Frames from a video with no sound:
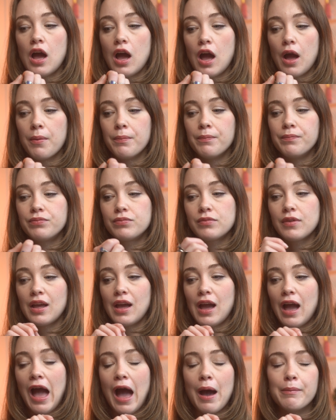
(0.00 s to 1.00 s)

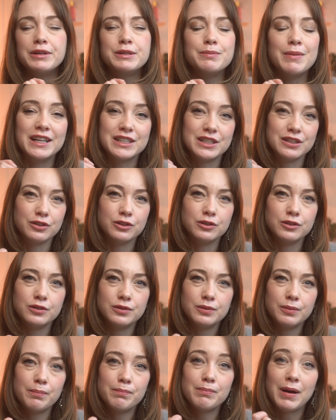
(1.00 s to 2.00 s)
hammered metal
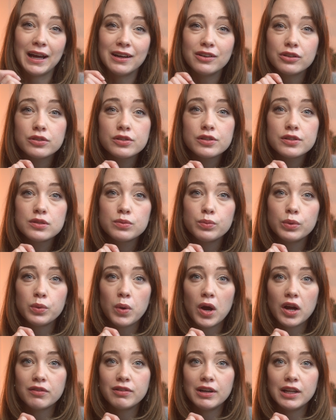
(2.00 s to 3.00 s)
bangles would
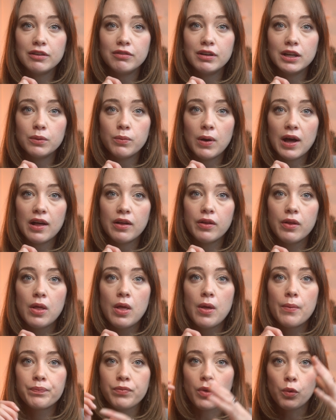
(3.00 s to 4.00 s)
work really, really well.
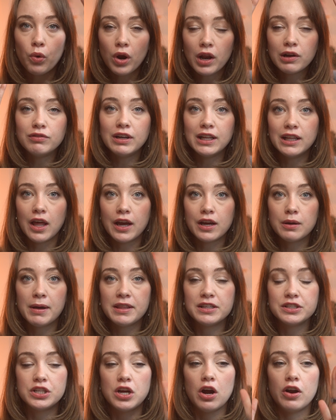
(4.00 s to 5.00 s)
What I really like about
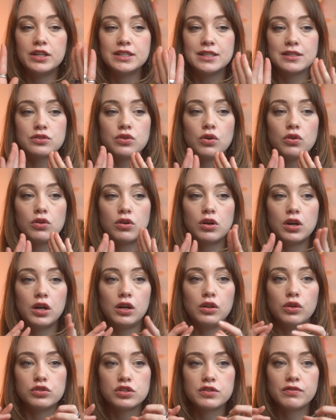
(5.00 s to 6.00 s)
the tiara is it's got
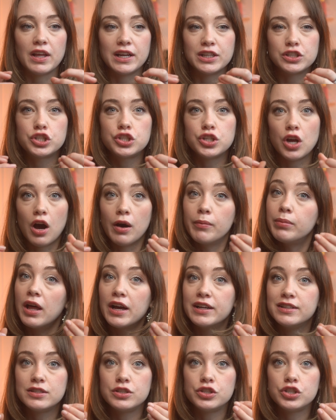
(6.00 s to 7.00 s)
lots of like sharp
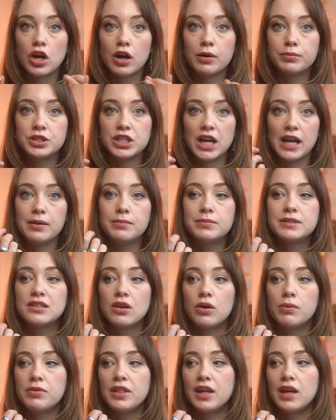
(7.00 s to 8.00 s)
lines and sharp shapes, so
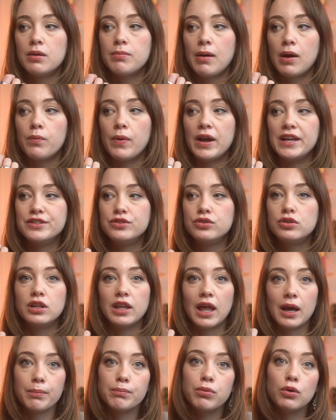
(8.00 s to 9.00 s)
I'm thinking about ways you could
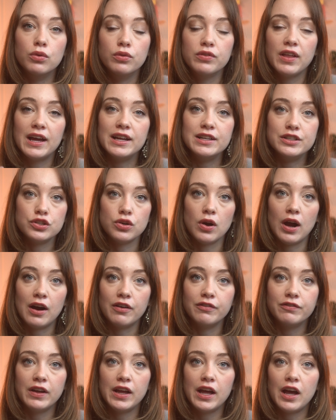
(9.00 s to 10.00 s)
like pull that into your
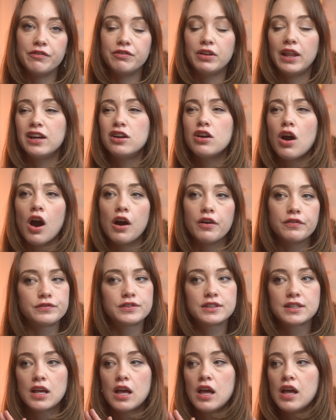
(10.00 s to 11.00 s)
outfit. I feel like
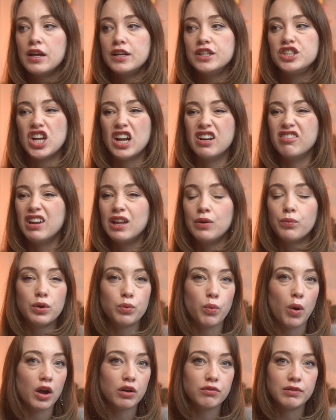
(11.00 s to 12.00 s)
cuffs generally would
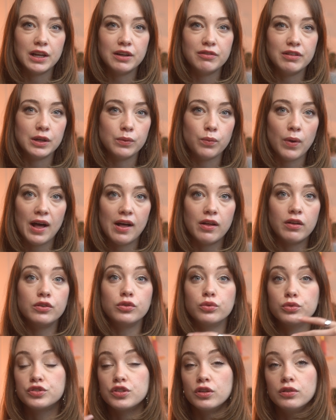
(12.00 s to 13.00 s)
work really, really well, and
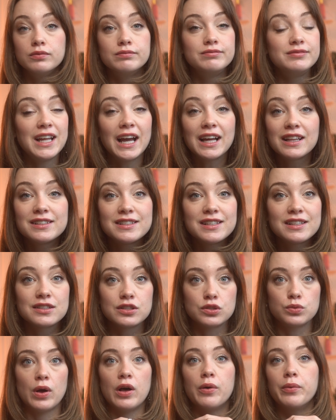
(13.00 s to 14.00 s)
also necklaces
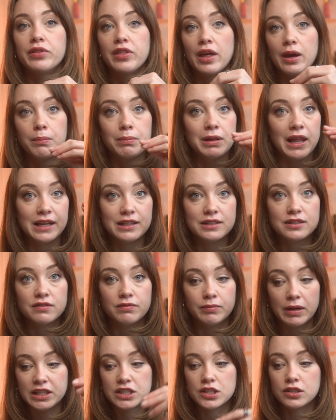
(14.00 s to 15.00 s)
as well with like planes of
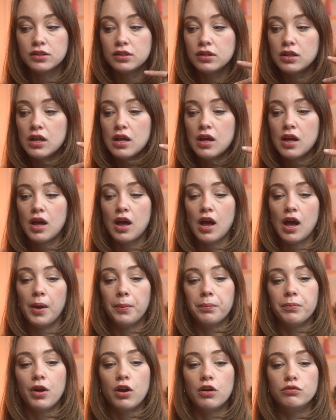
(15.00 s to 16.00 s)
metal
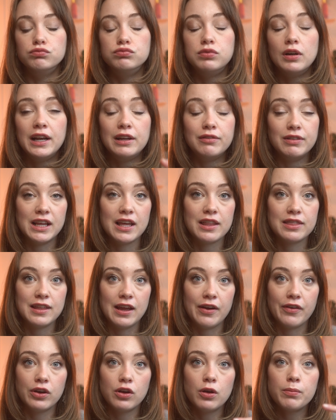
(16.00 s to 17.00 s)
are really, really
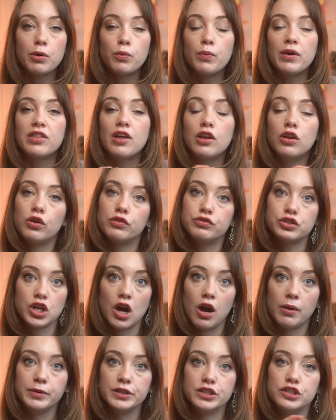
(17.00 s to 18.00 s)
ethereal but with a lot of
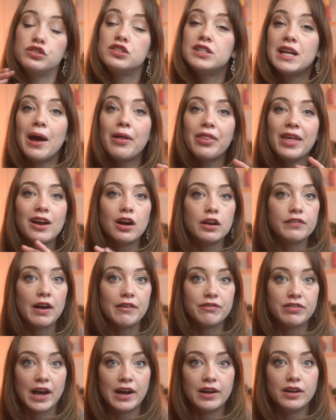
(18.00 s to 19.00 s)
sharpness. You see how they kind of
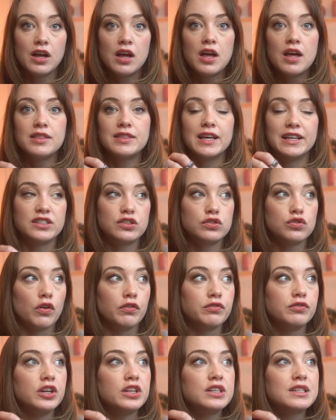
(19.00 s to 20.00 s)
have that
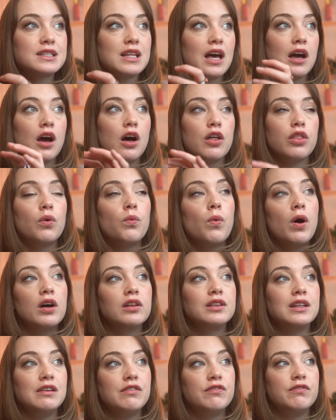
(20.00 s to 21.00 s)
softness, that
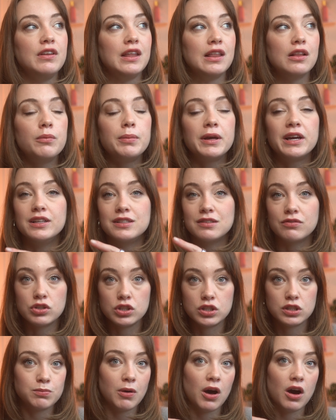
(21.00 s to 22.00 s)
otherworldly feel because of the
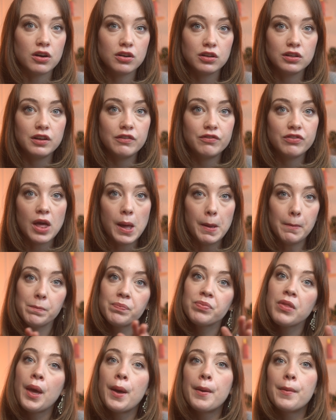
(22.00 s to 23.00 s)
sparkle of them,
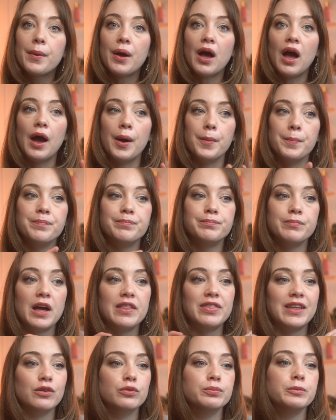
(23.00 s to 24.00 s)
and
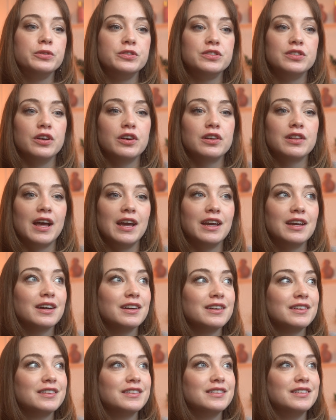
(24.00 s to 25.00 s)
they almost look like
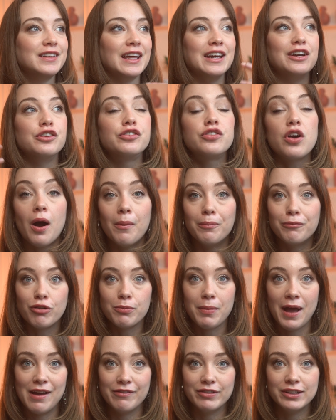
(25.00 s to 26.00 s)
they could come
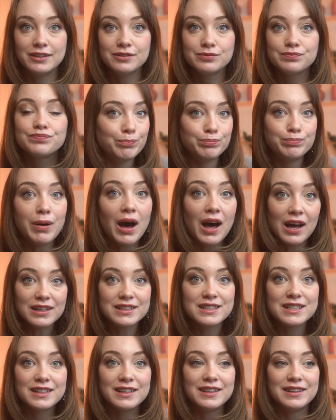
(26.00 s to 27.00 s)
from heaven,
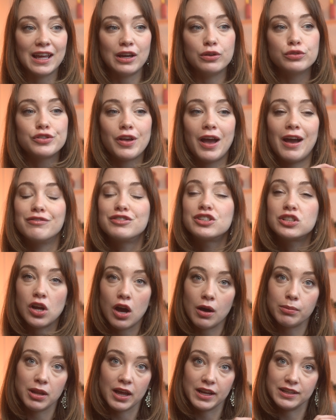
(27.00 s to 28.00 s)
but they also have
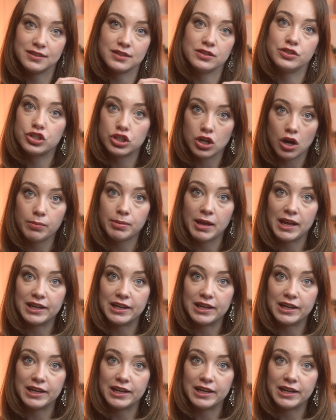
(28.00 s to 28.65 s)
sharp lines and sharp